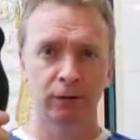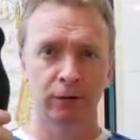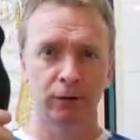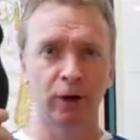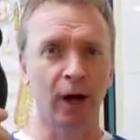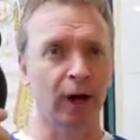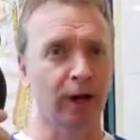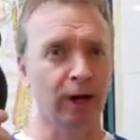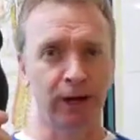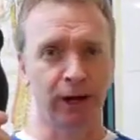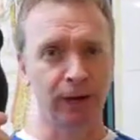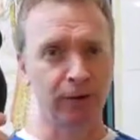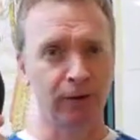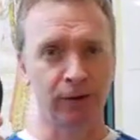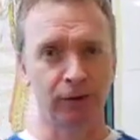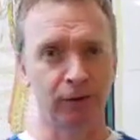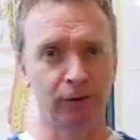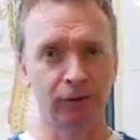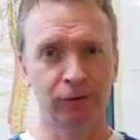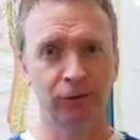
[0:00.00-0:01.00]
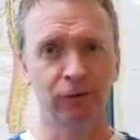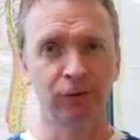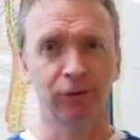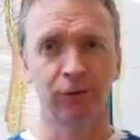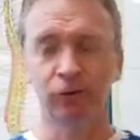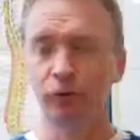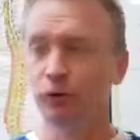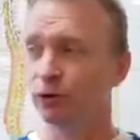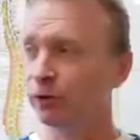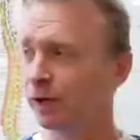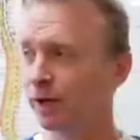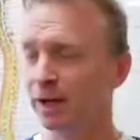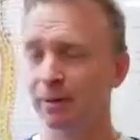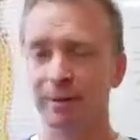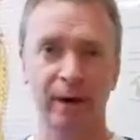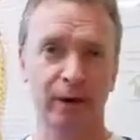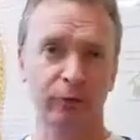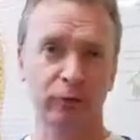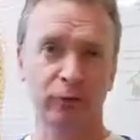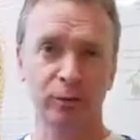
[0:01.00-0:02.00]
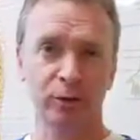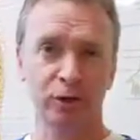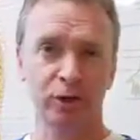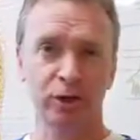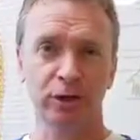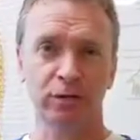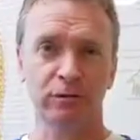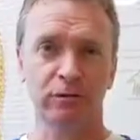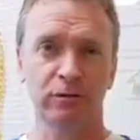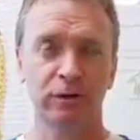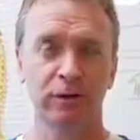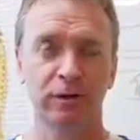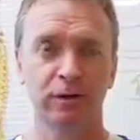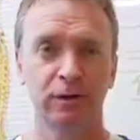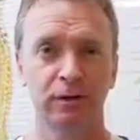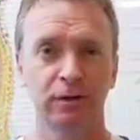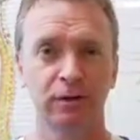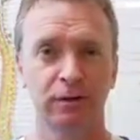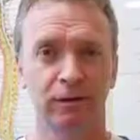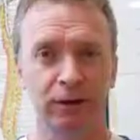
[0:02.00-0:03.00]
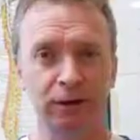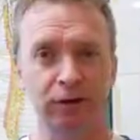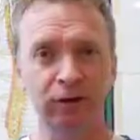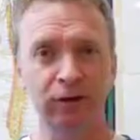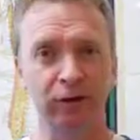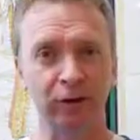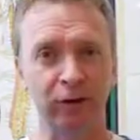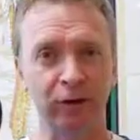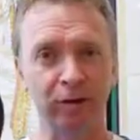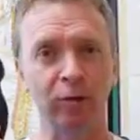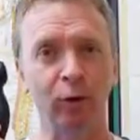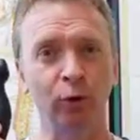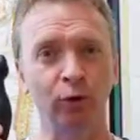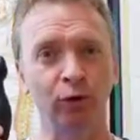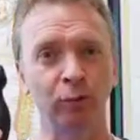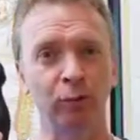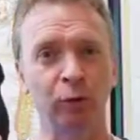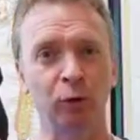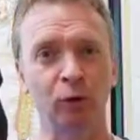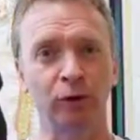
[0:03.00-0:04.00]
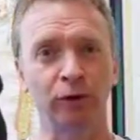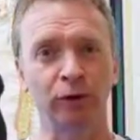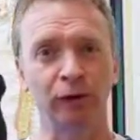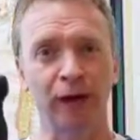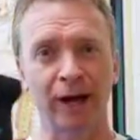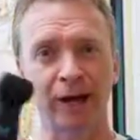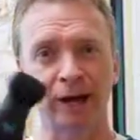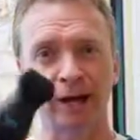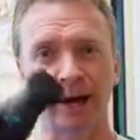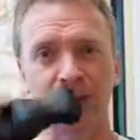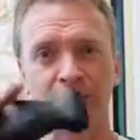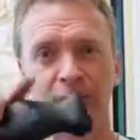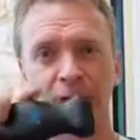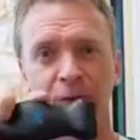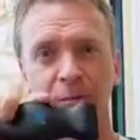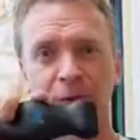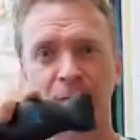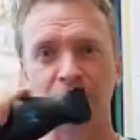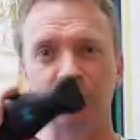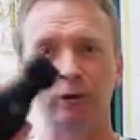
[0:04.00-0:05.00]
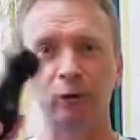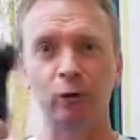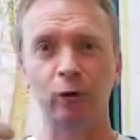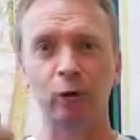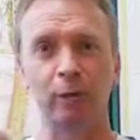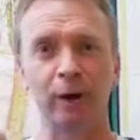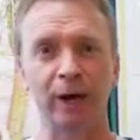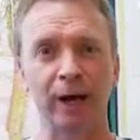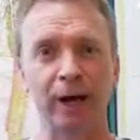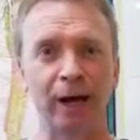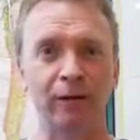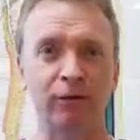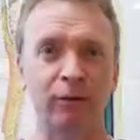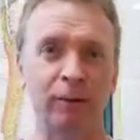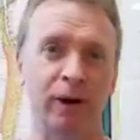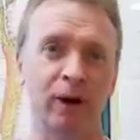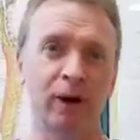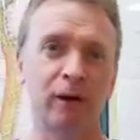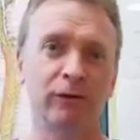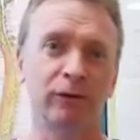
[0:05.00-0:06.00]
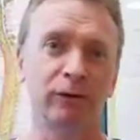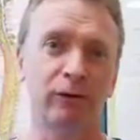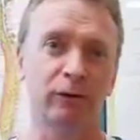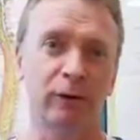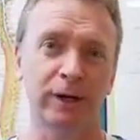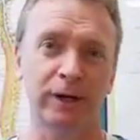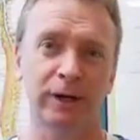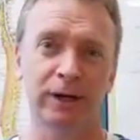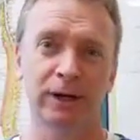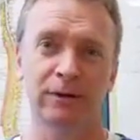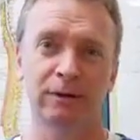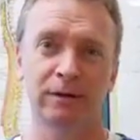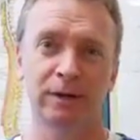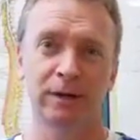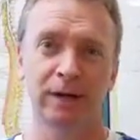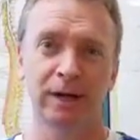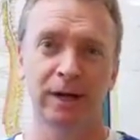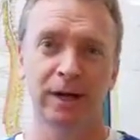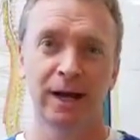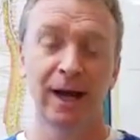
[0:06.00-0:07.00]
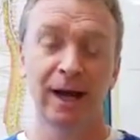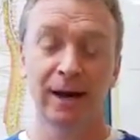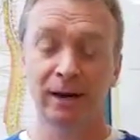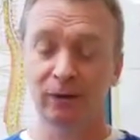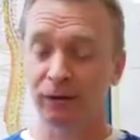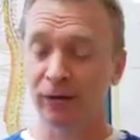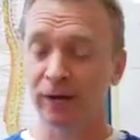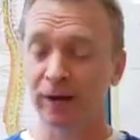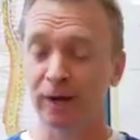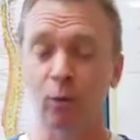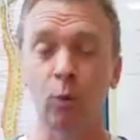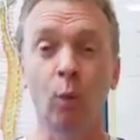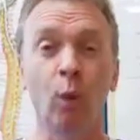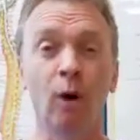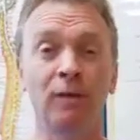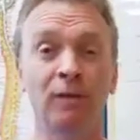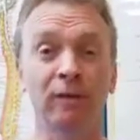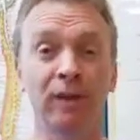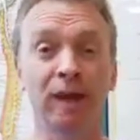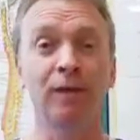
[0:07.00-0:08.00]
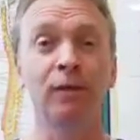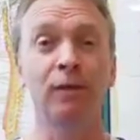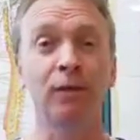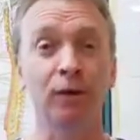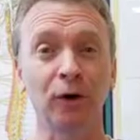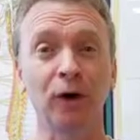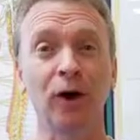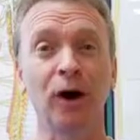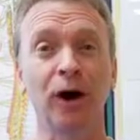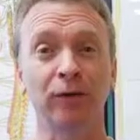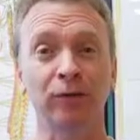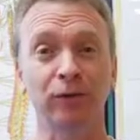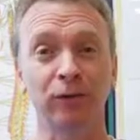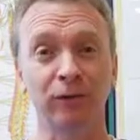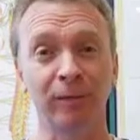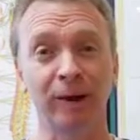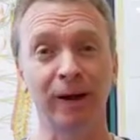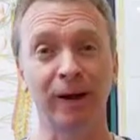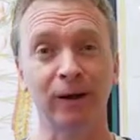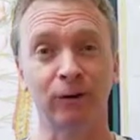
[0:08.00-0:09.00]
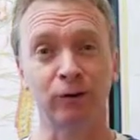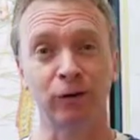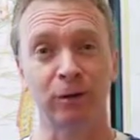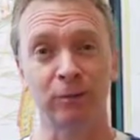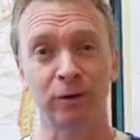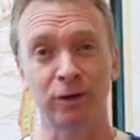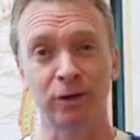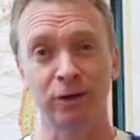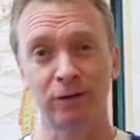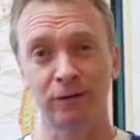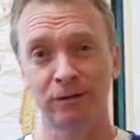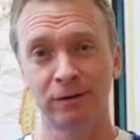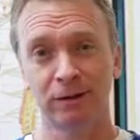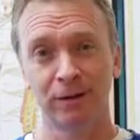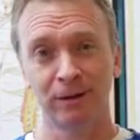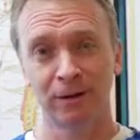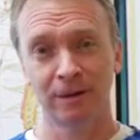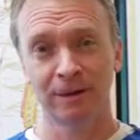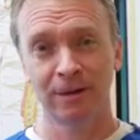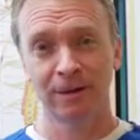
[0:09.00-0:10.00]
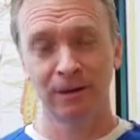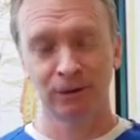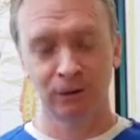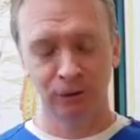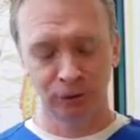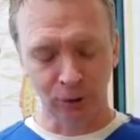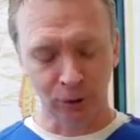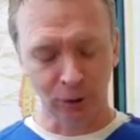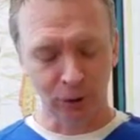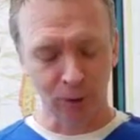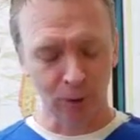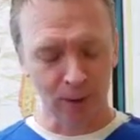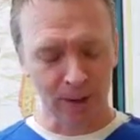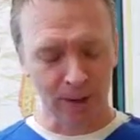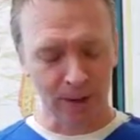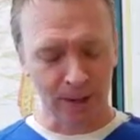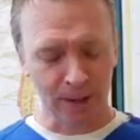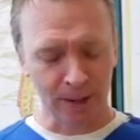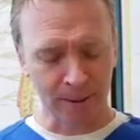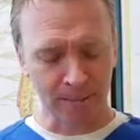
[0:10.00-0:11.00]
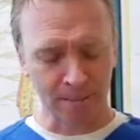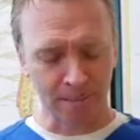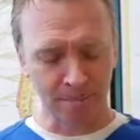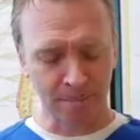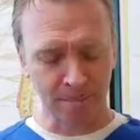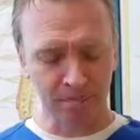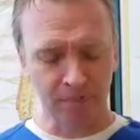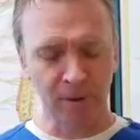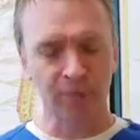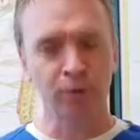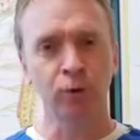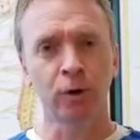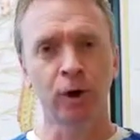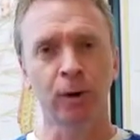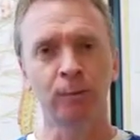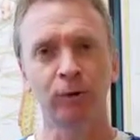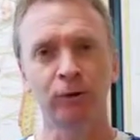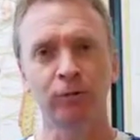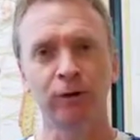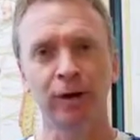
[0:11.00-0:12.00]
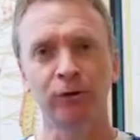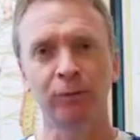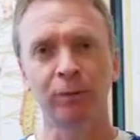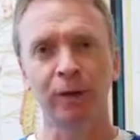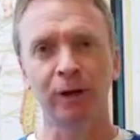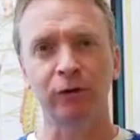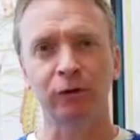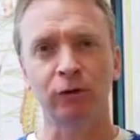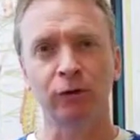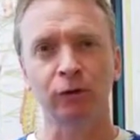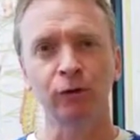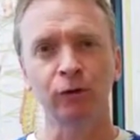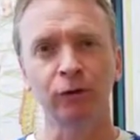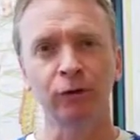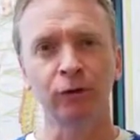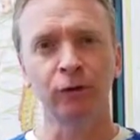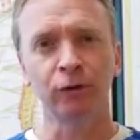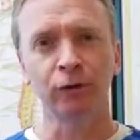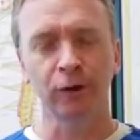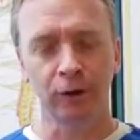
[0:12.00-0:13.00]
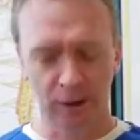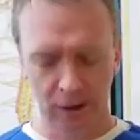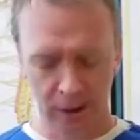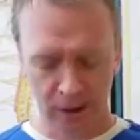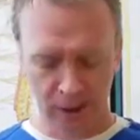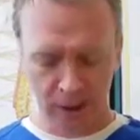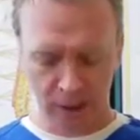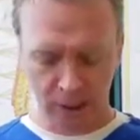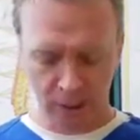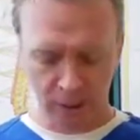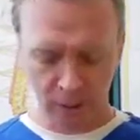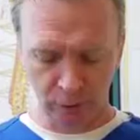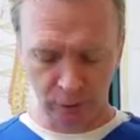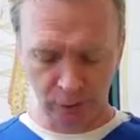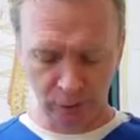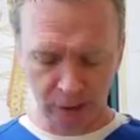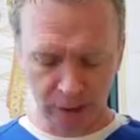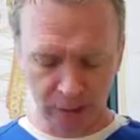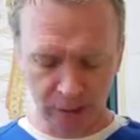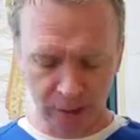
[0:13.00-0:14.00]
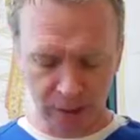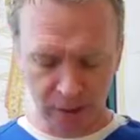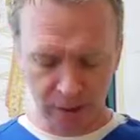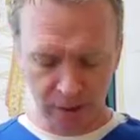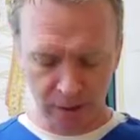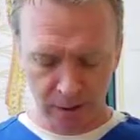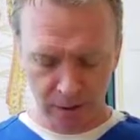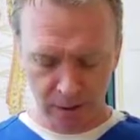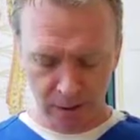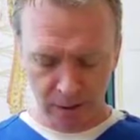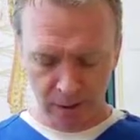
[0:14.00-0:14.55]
you're not going to get this. You're going to get my x-ray machine. This is the most important diagnostic piece of equipment I have in my office right now. And it's like 1/10 the cost of my x-ray machine. So if you come to Advanced Pain Solutions and you see me,